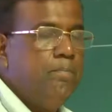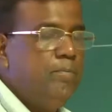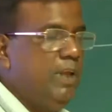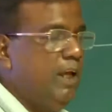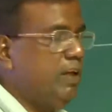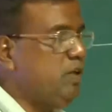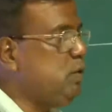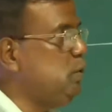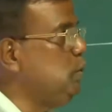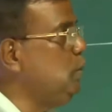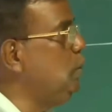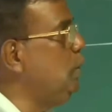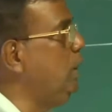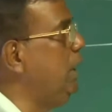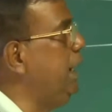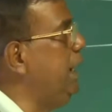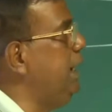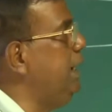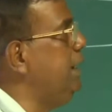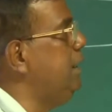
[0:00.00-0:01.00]
Just to
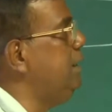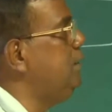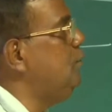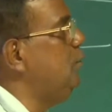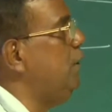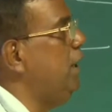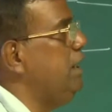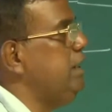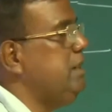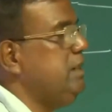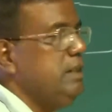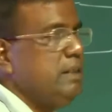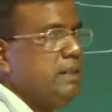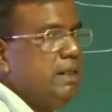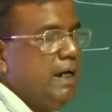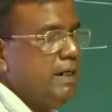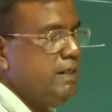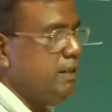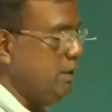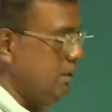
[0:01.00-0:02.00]
end today's
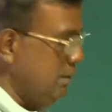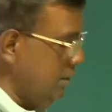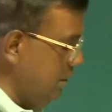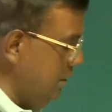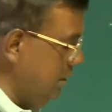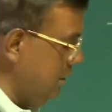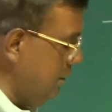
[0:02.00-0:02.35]
discussion,